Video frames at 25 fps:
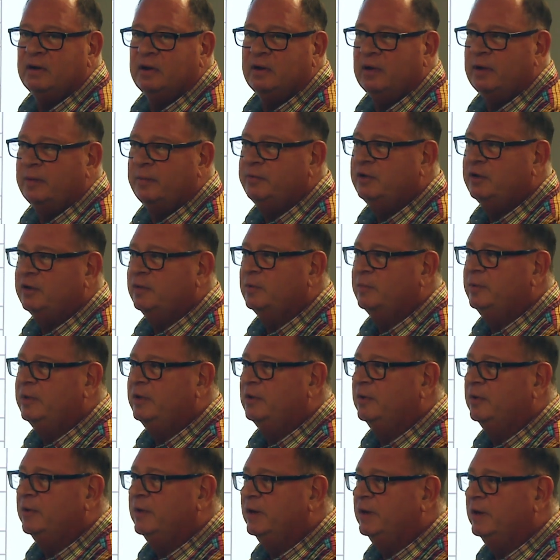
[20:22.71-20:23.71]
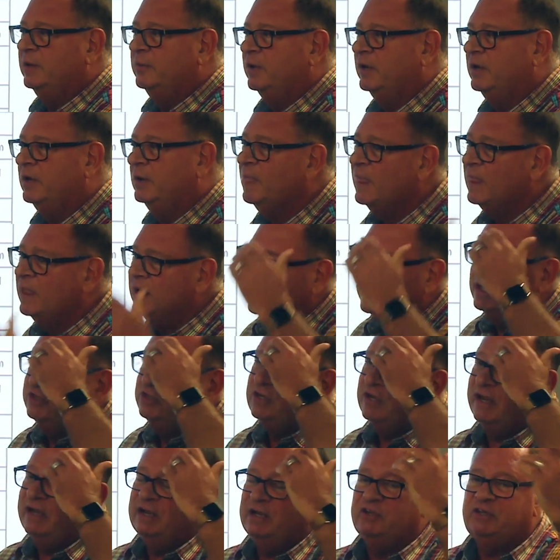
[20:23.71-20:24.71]
Up to the middle anyway. It's
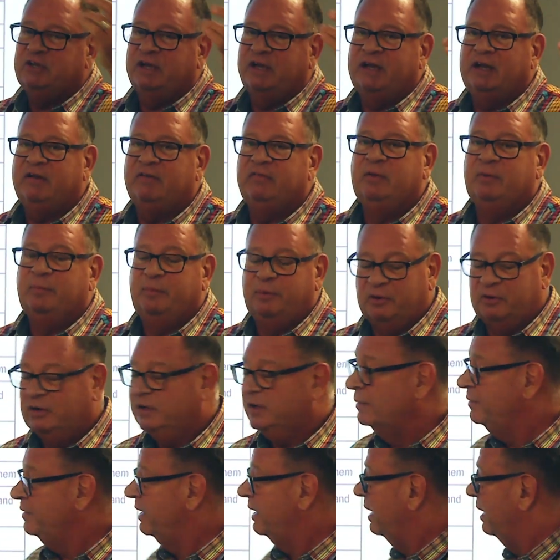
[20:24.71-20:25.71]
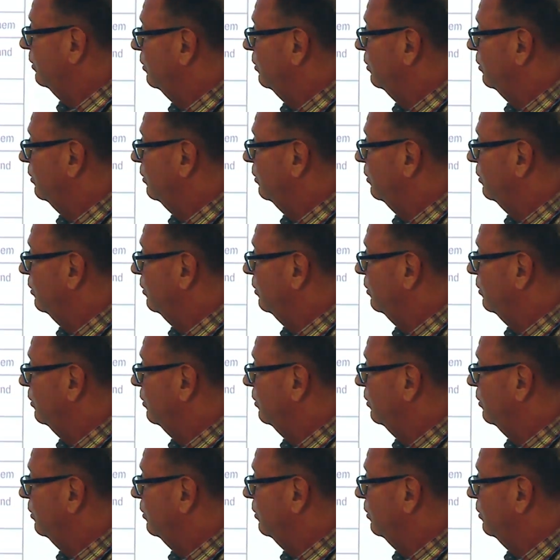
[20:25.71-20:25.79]
out of the book. I'm not